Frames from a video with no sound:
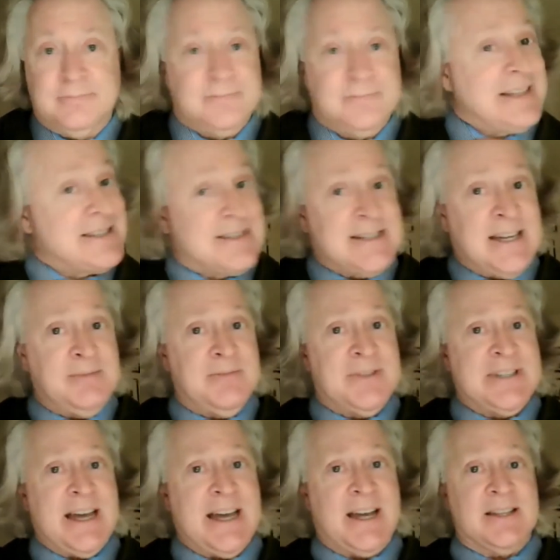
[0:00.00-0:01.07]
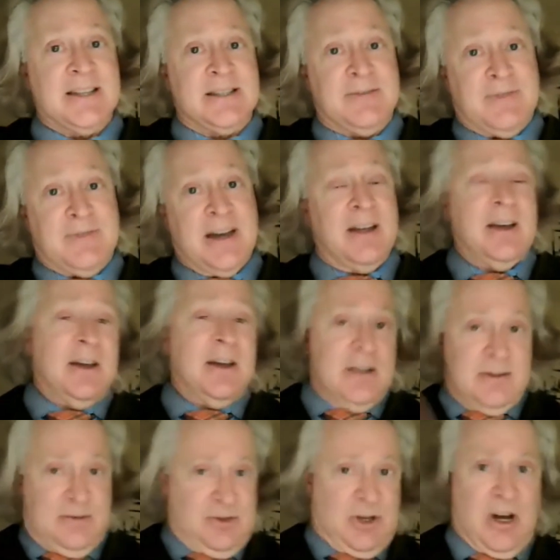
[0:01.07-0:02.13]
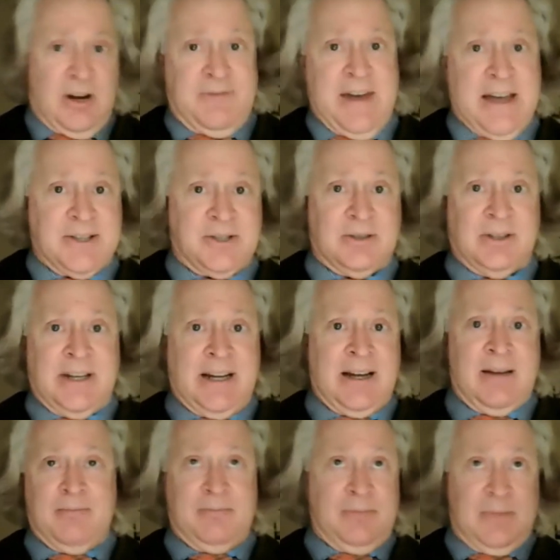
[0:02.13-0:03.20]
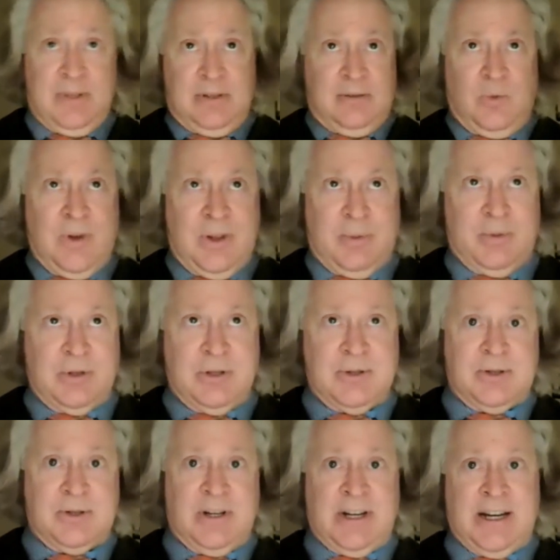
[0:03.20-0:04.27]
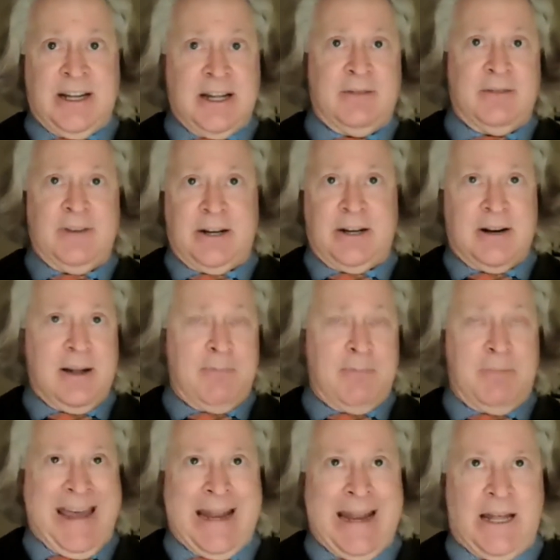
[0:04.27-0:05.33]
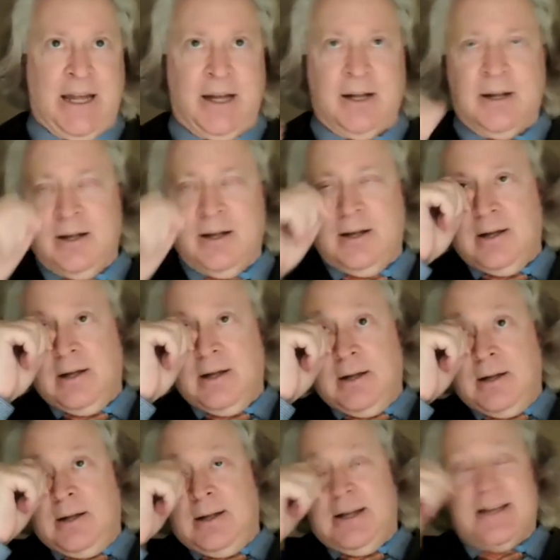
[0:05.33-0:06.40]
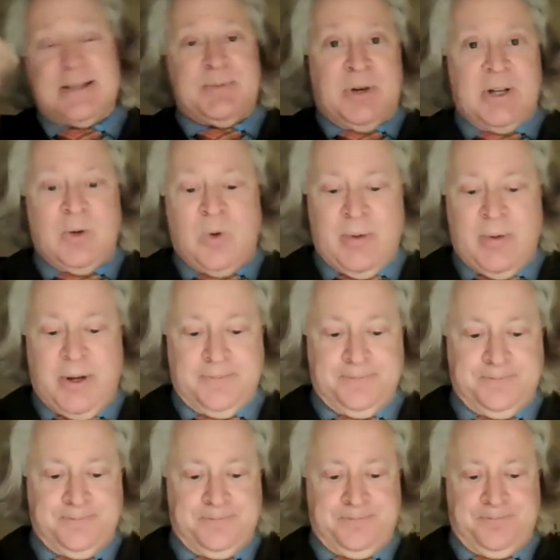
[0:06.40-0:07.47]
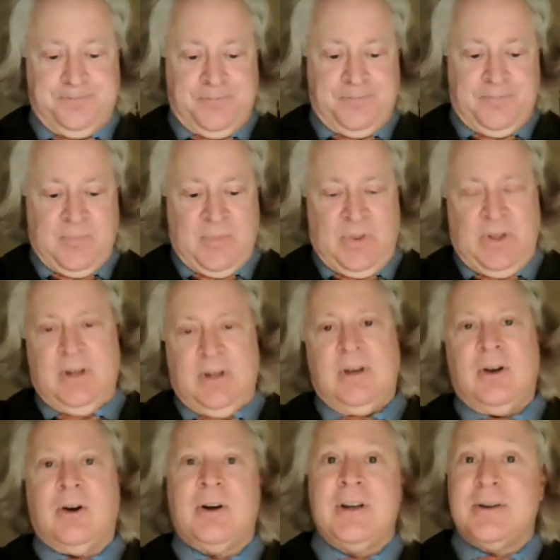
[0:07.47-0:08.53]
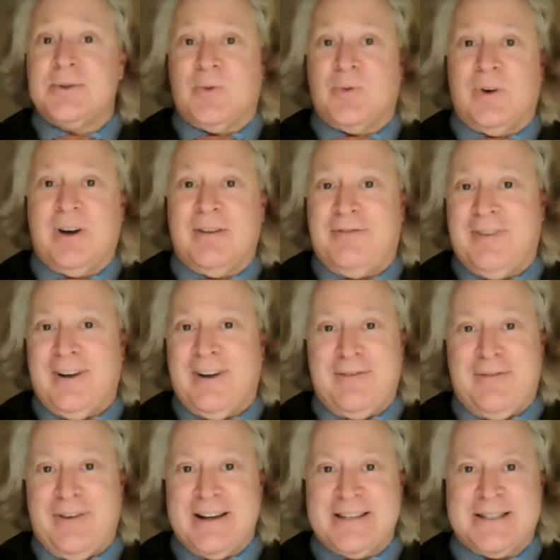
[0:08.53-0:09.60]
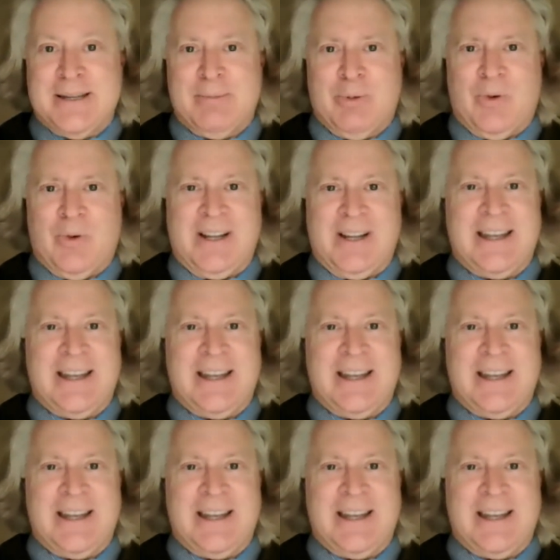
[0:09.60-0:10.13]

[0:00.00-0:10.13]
That's 10 seconds if I talk faster like I'm with a producer in an elevator and I'm panicking. That's Pretty Woman. Or here's a very simple one.